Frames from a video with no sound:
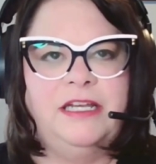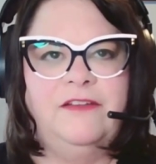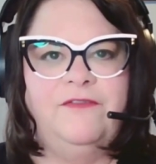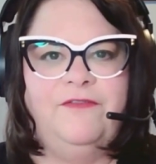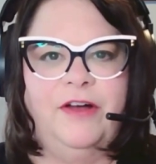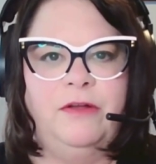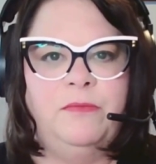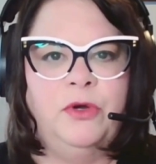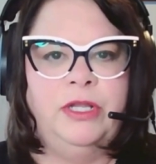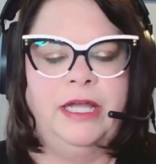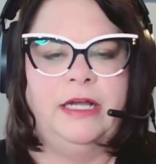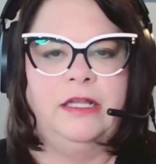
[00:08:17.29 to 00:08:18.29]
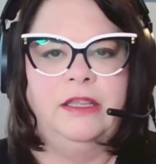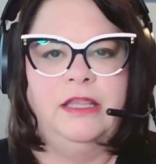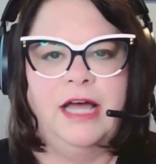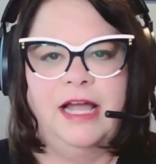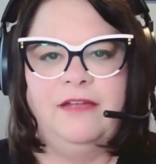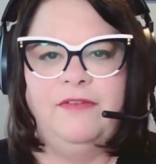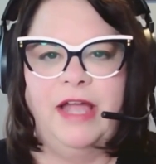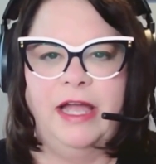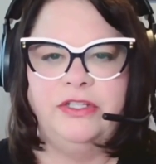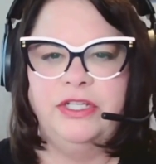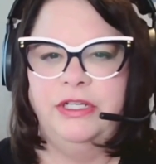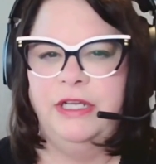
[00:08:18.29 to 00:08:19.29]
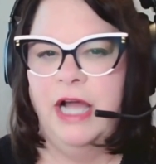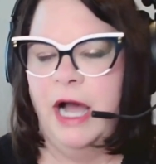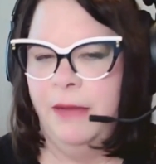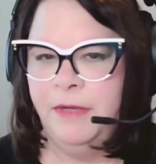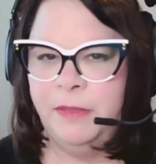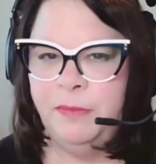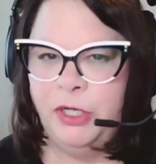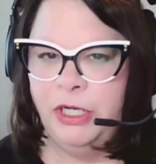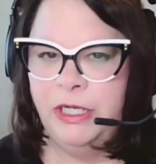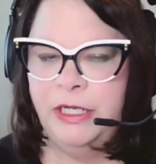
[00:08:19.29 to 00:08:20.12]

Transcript: it felt more like a live action comic book,